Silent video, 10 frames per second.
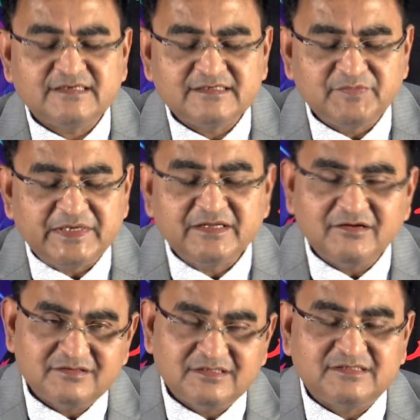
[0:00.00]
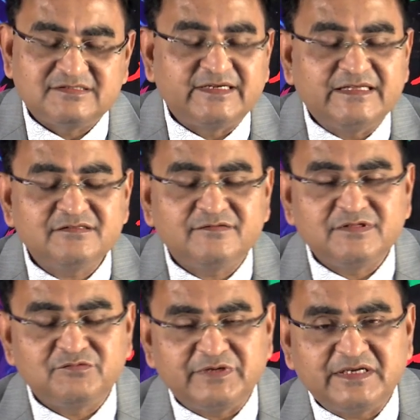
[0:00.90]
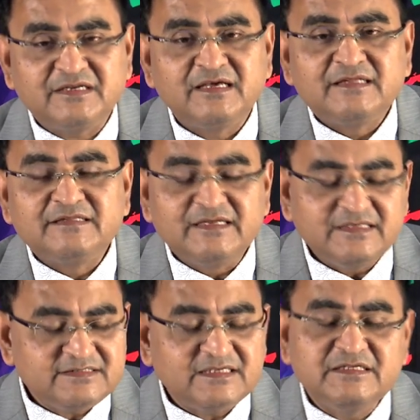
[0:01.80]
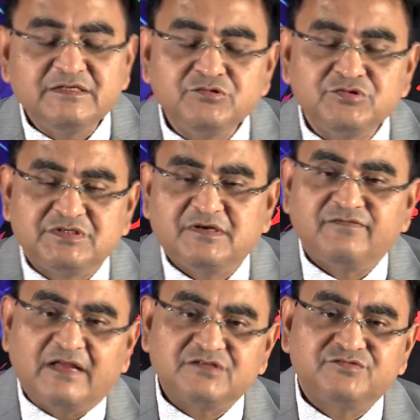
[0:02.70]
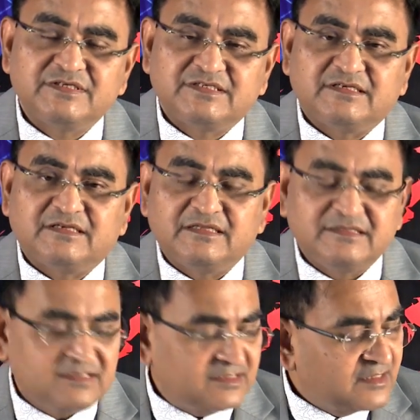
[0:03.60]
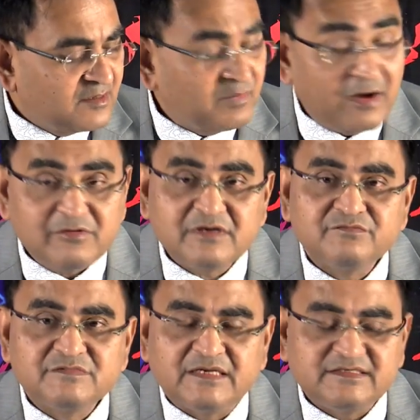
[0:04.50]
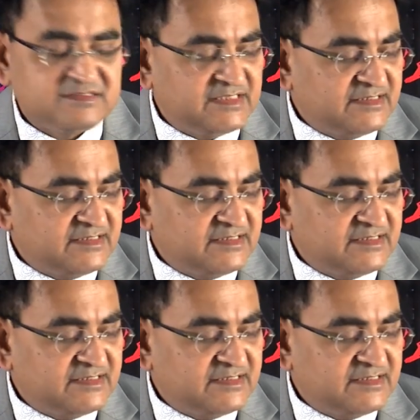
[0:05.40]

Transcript: uh, depending on the strength of the wind there is a huge fluctuation in the power that is